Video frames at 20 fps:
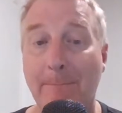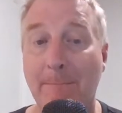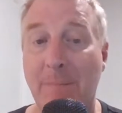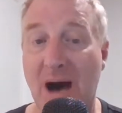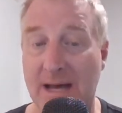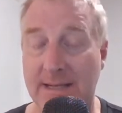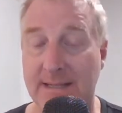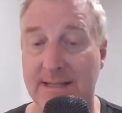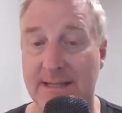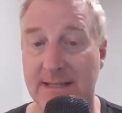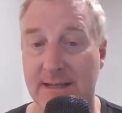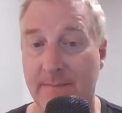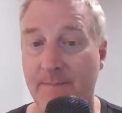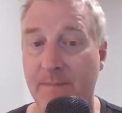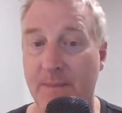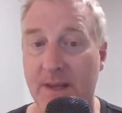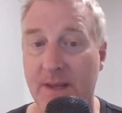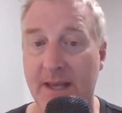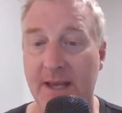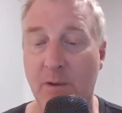but
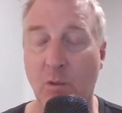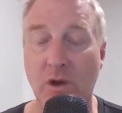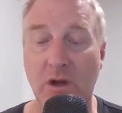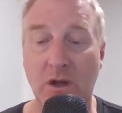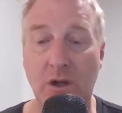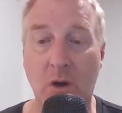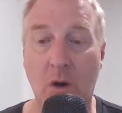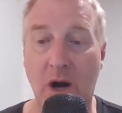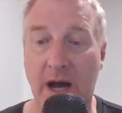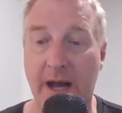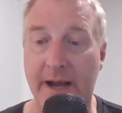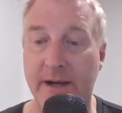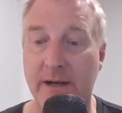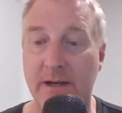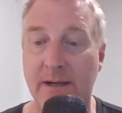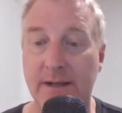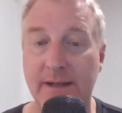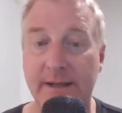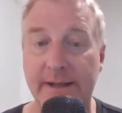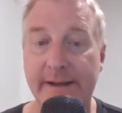it will go
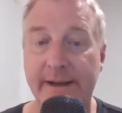higher.